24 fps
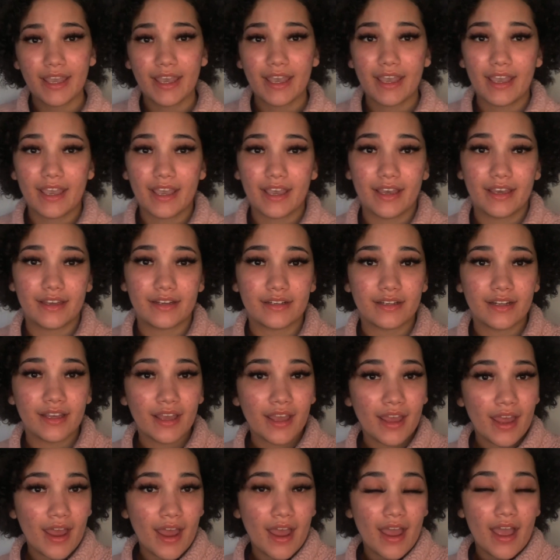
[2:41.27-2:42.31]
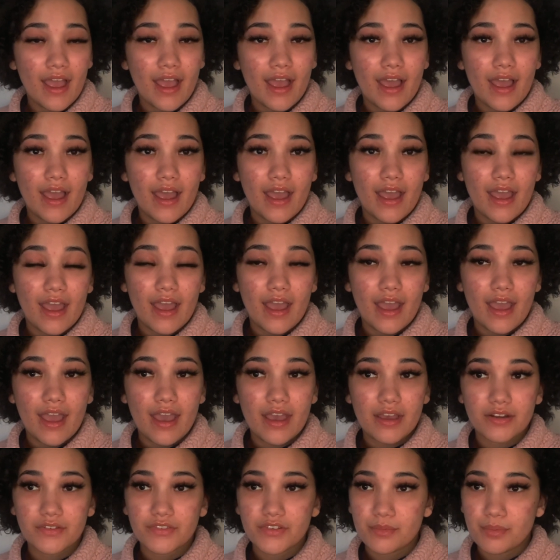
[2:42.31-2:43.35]
And
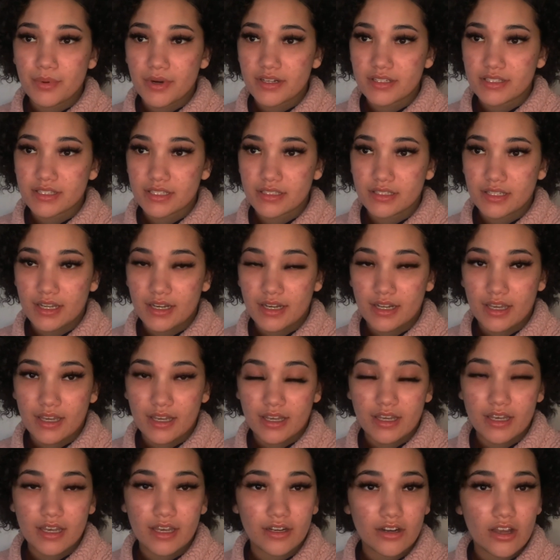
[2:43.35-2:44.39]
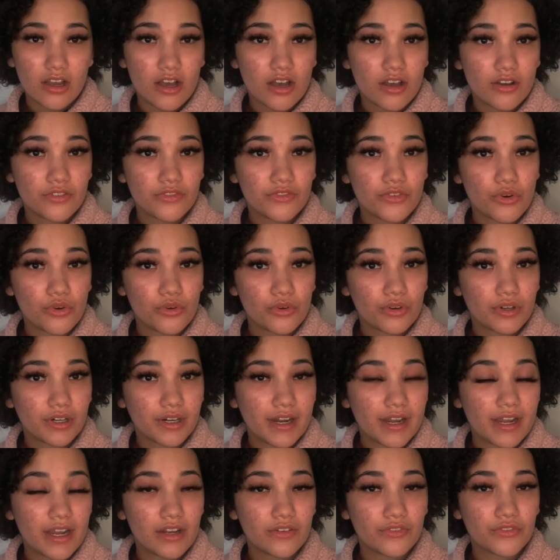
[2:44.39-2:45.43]
every person that I cut off,
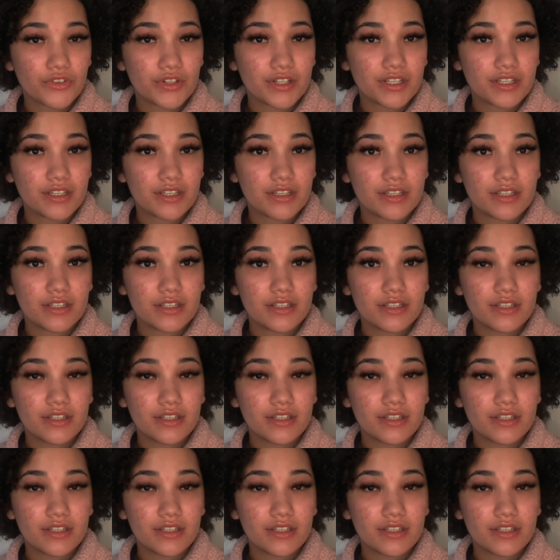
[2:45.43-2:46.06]
or every